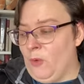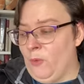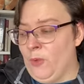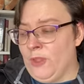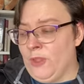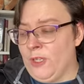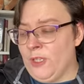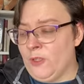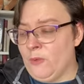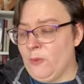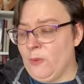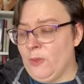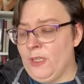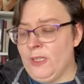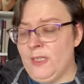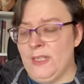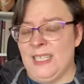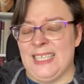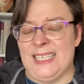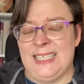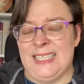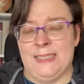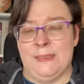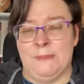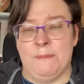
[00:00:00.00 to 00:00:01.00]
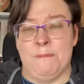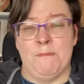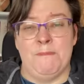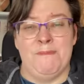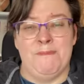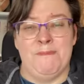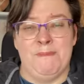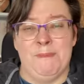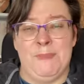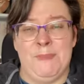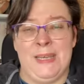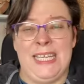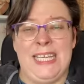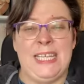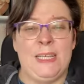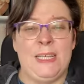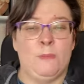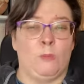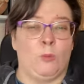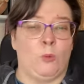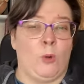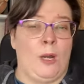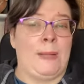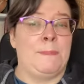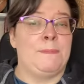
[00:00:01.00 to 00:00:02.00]
with this one,
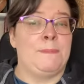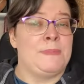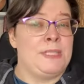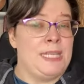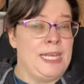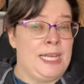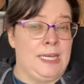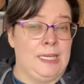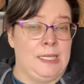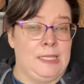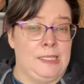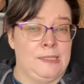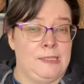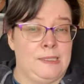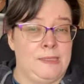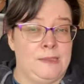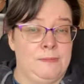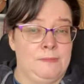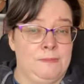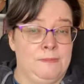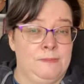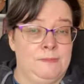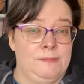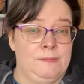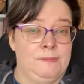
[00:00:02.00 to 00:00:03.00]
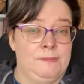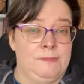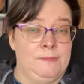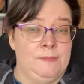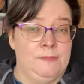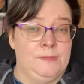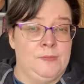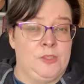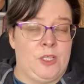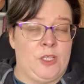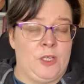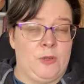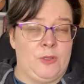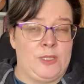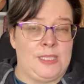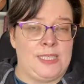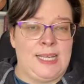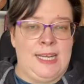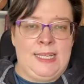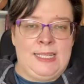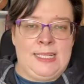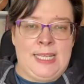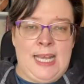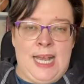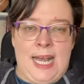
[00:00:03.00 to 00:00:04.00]
medium ripe tannins. So it's
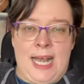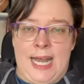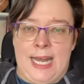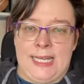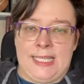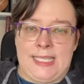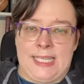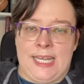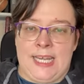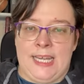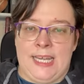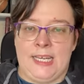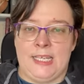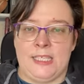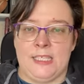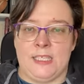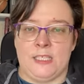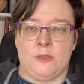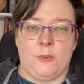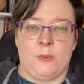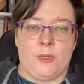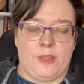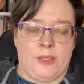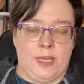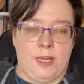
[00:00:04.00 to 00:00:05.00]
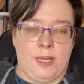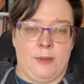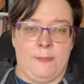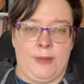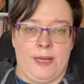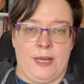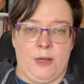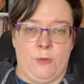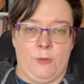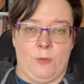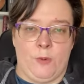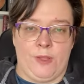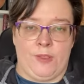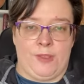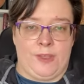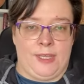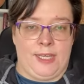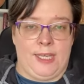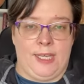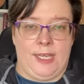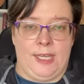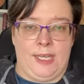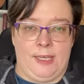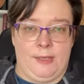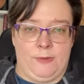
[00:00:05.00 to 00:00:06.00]
not as high tannins as we think about with
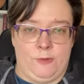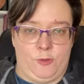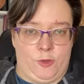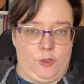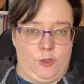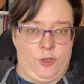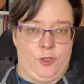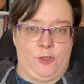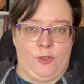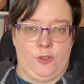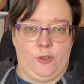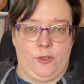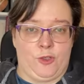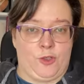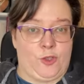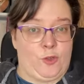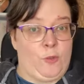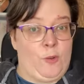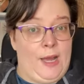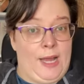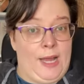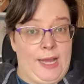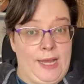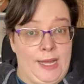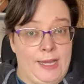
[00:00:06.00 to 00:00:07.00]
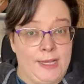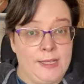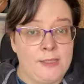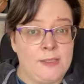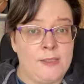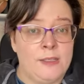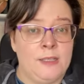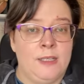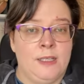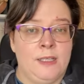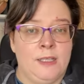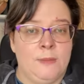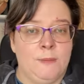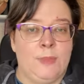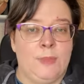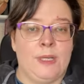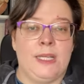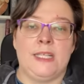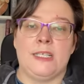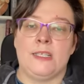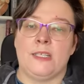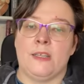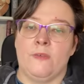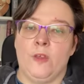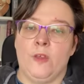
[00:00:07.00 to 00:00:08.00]
a traditional Shiraz, but
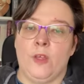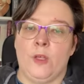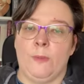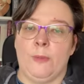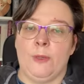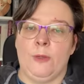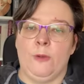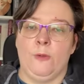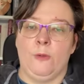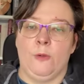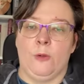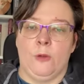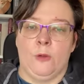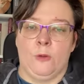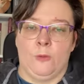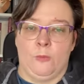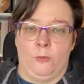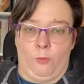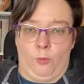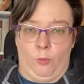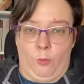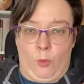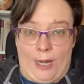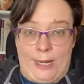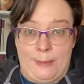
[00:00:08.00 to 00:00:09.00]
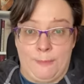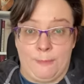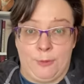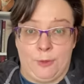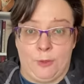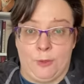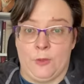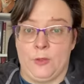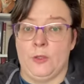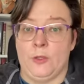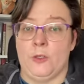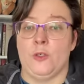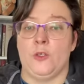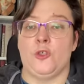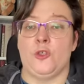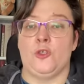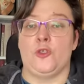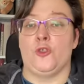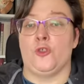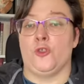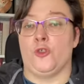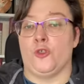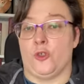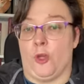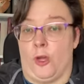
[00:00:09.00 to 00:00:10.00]
it is definitely going to be riper,
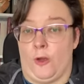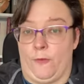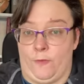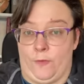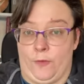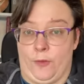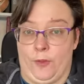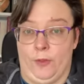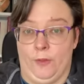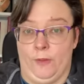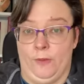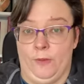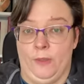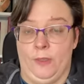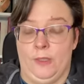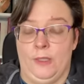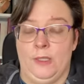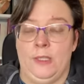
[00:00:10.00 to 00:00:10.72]
softer.